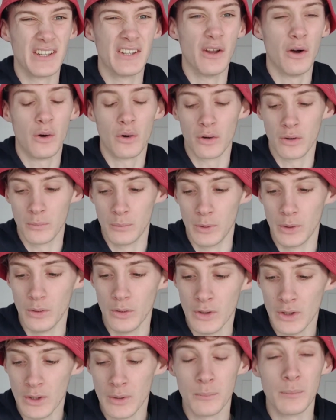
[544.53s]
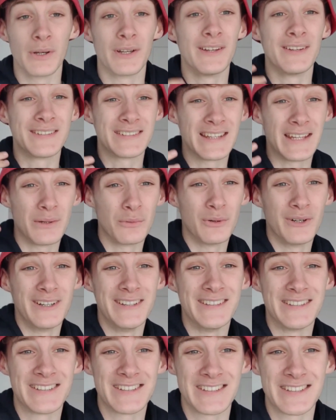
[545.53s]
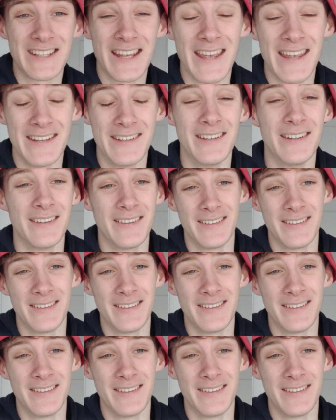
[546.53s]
and horrible because they were in sin,